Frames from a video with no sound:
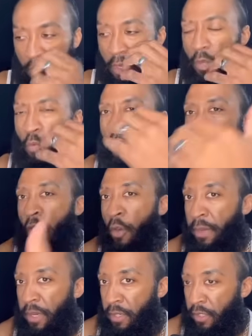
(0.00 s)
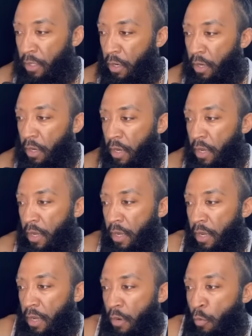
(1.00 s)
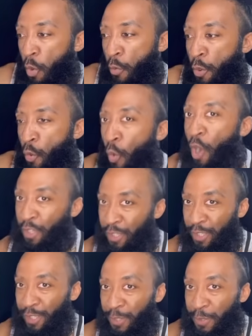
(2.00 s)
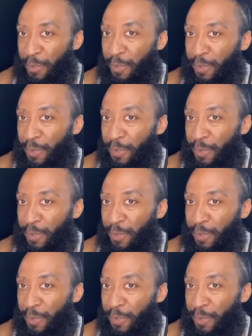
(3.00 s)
We've all been in this car. What we want to do,